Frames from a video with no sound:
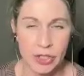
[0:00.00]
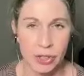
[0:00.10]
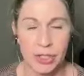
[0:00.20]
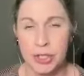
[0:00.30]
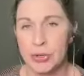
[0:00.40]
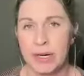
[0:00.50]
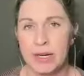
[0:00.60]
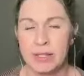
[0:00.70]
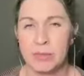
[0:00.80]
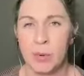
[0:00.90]
starting to
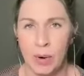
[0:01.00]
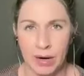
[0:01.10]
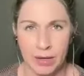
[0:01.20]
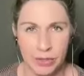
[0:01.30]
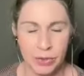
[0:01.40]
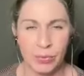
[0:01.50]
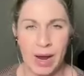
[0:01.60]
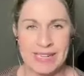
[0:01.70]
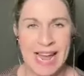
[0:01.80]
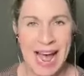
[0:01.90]
create some awareness
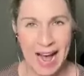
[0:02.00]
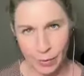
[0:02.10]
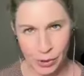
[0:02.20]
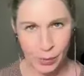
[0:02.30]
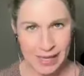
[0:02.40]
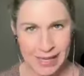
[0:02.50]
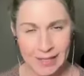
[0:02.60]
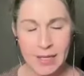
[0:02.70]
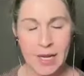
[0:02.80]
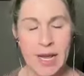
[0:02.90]
around how you
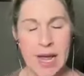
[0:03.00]
eat.